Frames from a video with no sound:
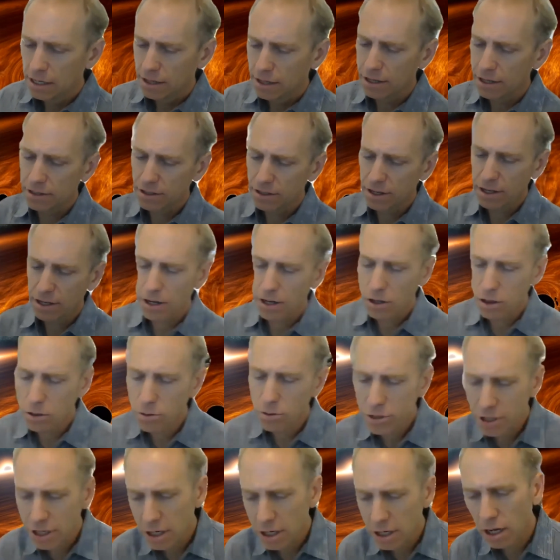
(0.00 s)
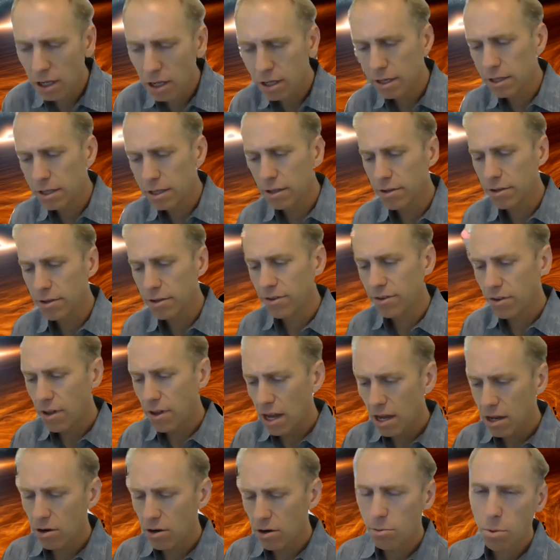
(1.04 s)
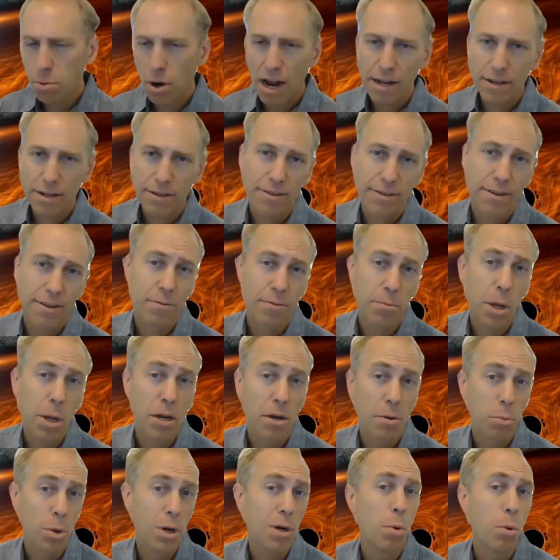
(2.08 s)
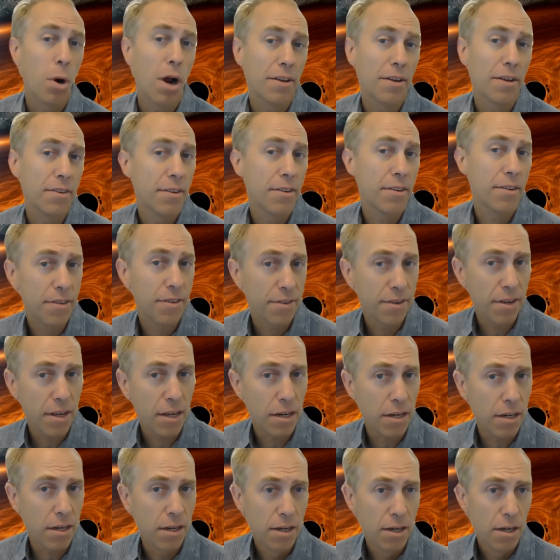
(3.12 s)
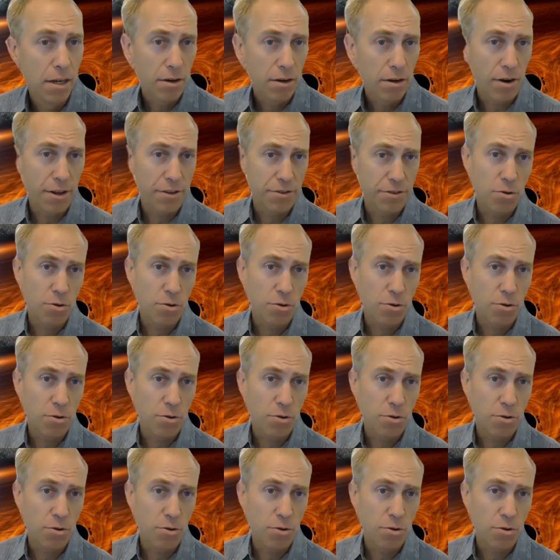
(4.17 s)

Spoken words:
things like occlusion calling, the standard practice has been to pre-process the scene, right?